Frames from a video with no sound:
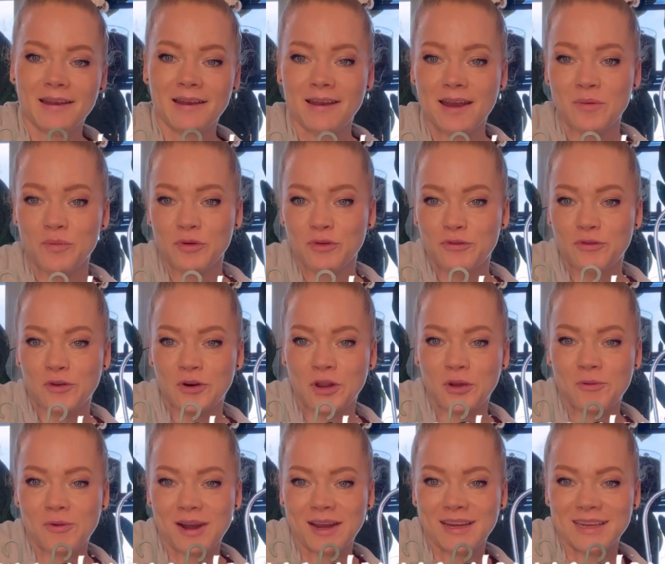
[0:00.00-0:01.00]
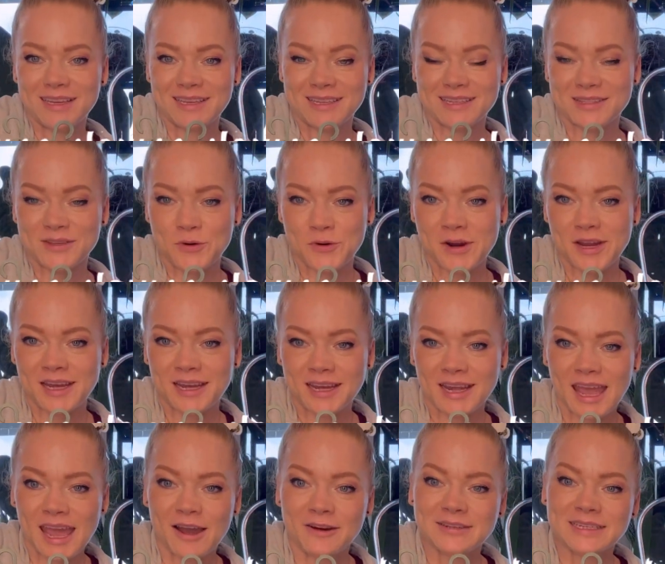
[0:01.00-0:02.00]
Number 41 is Hoya
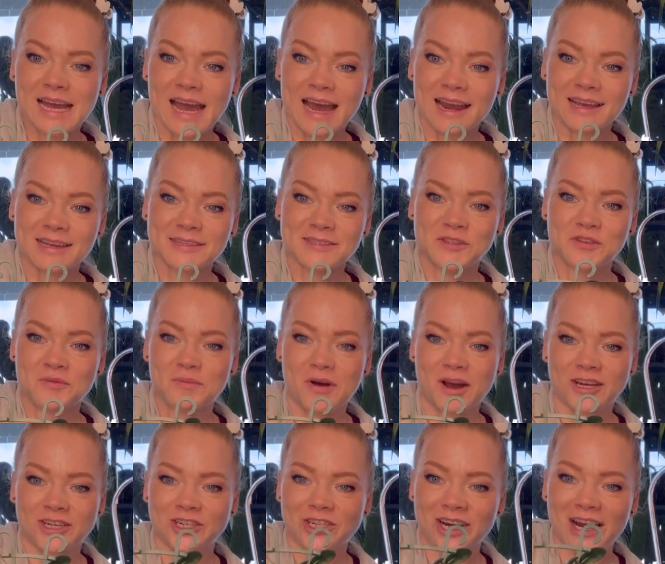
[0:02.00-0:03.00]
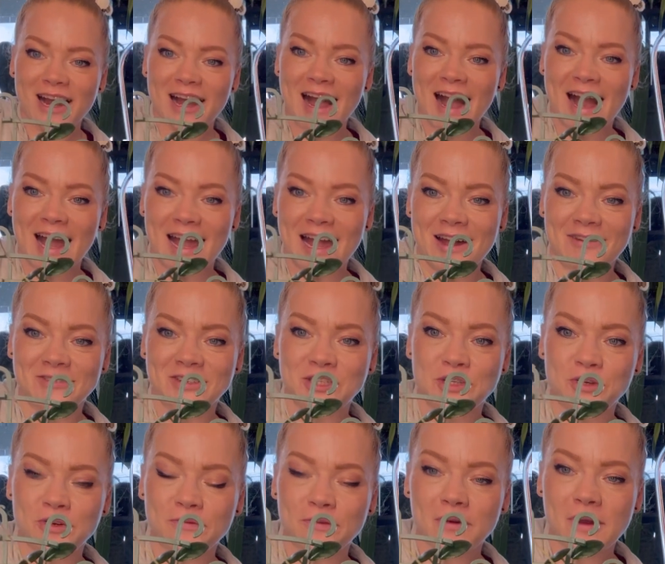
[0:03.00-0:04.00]
Caudata Sumatra. I have
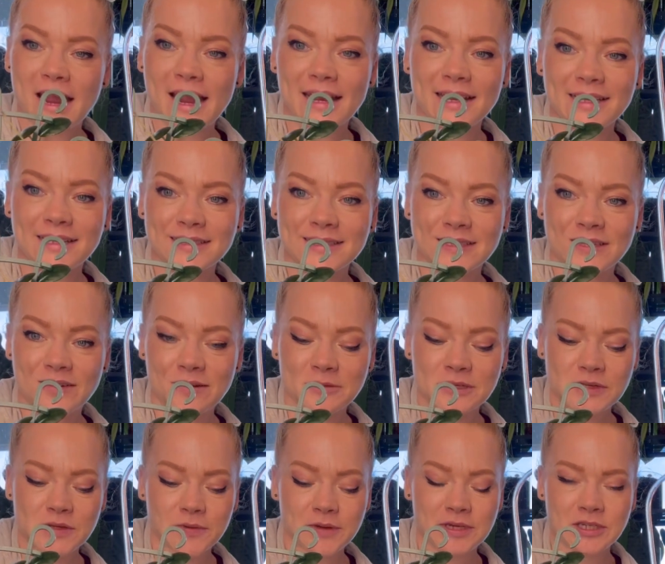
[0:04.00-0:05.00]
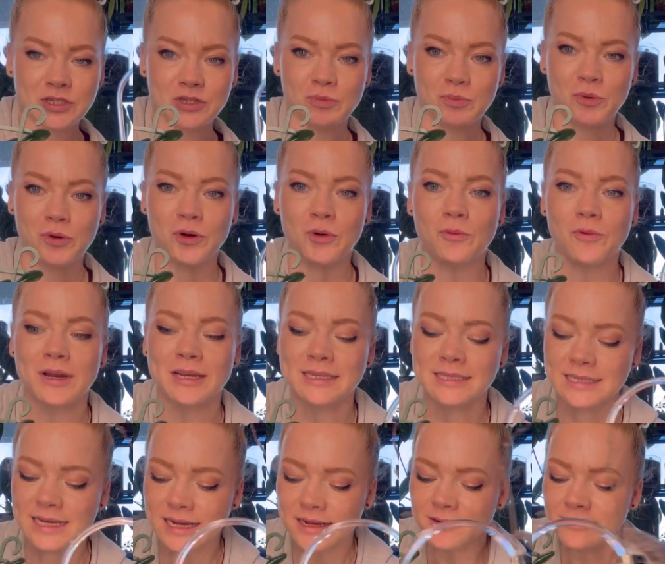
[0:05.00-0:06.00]
2 varieties, so I'm just going to put one
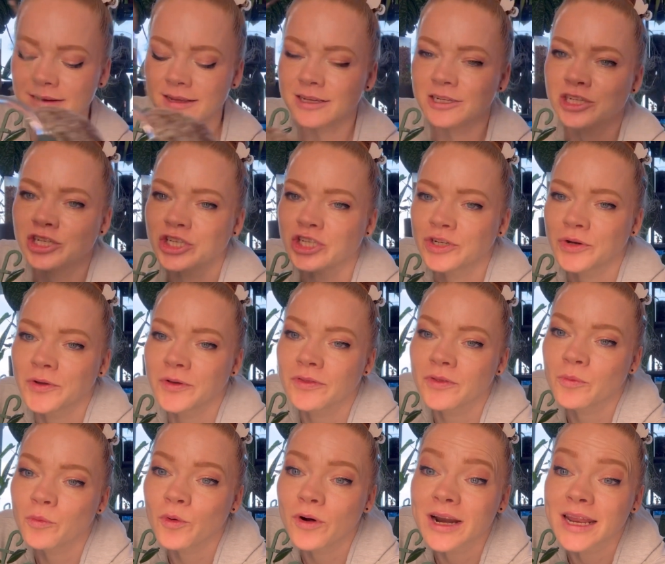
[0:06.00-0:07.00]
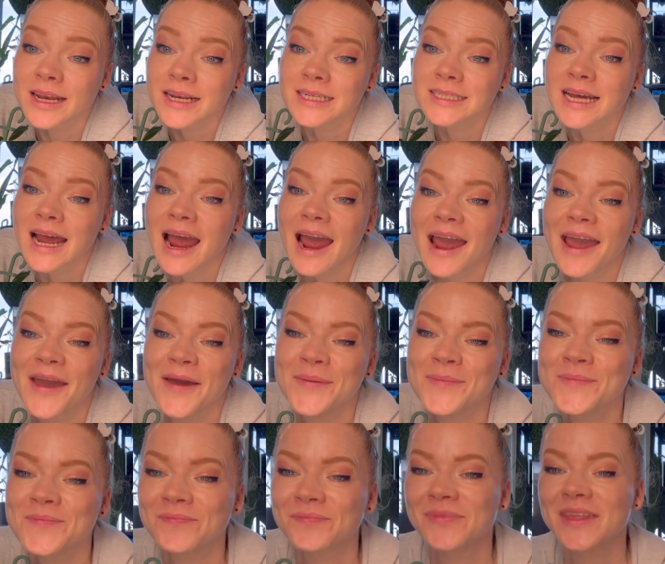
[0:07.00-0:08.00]
down and show you them one at a
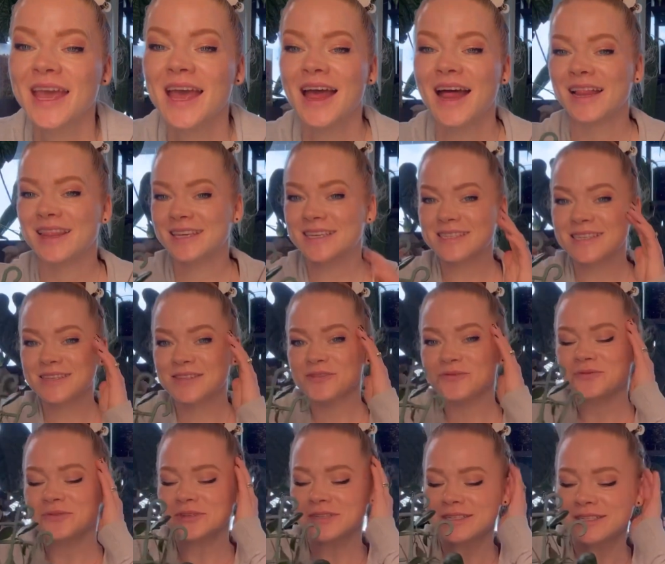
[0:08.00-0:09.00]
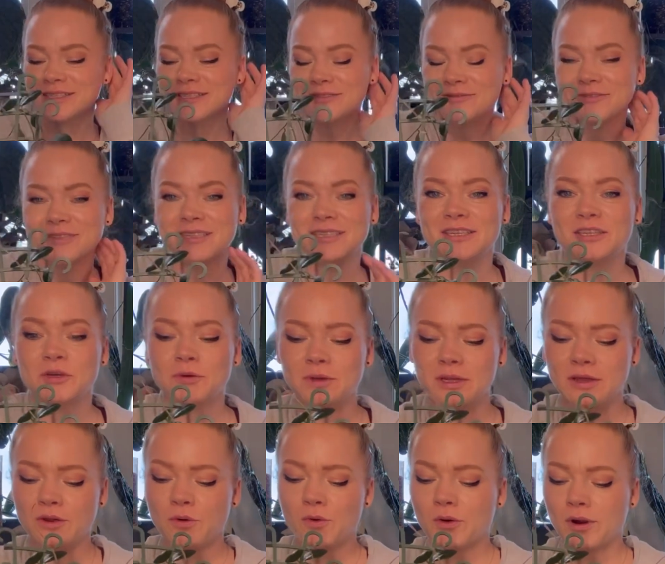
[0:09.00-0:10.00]
time. This is a really, really
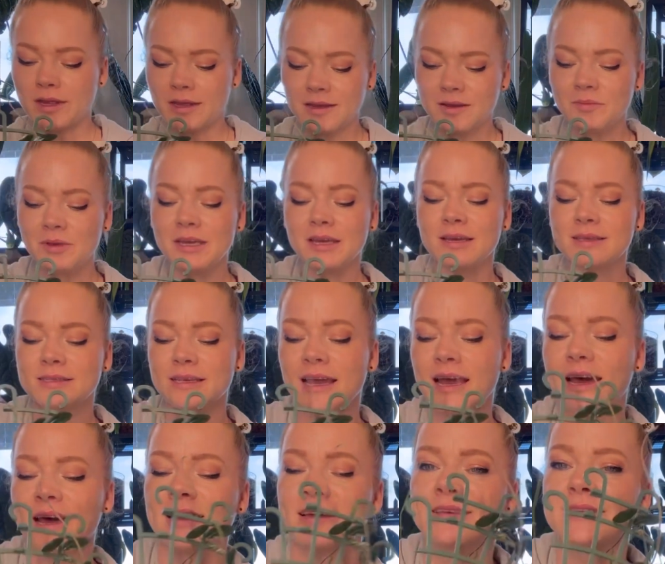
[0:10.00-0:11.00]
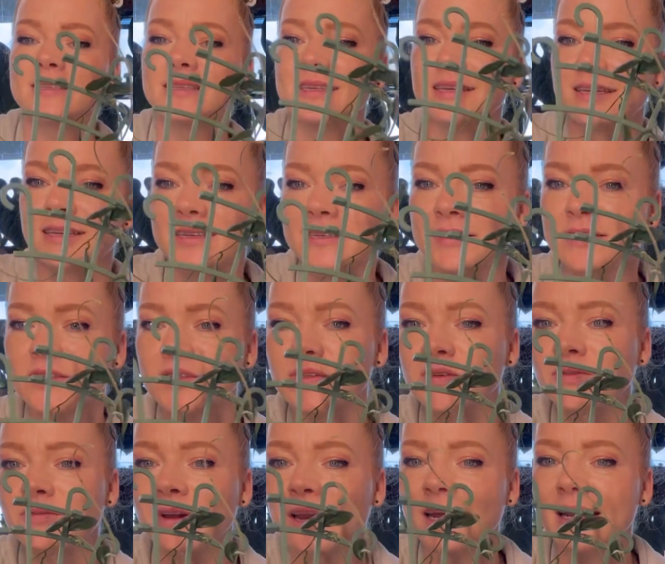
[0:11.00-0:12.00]
unique Hoya because it has the
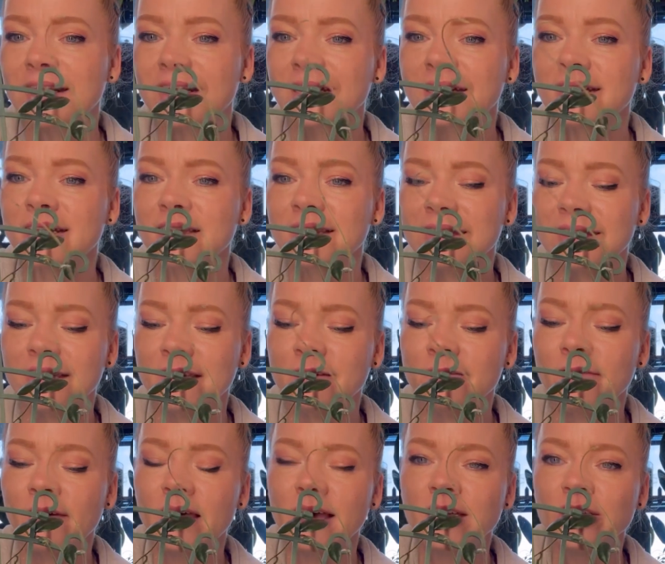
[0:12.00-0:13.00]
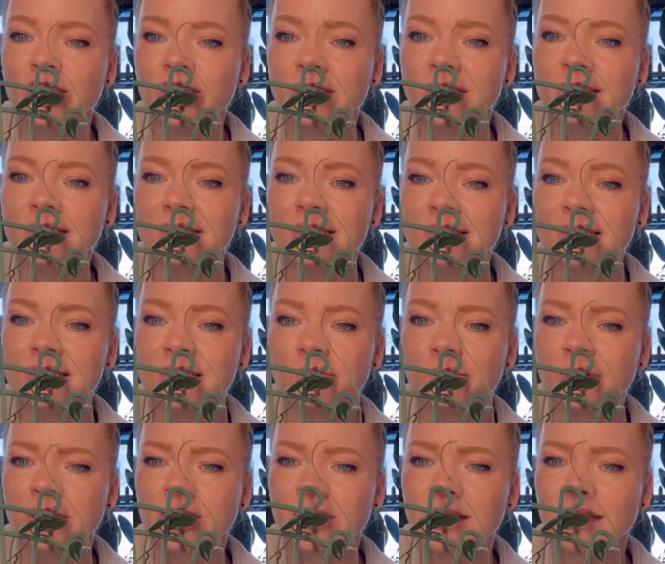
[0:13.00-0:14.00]
serrated leaf edges,
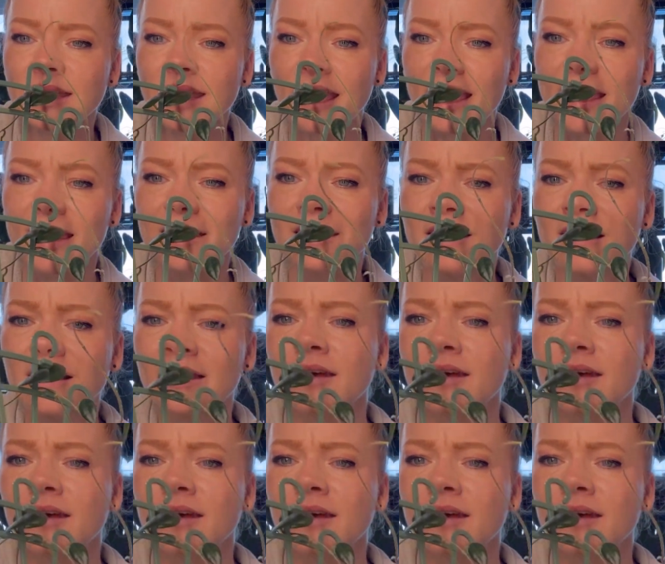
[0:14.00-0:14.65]
which it can.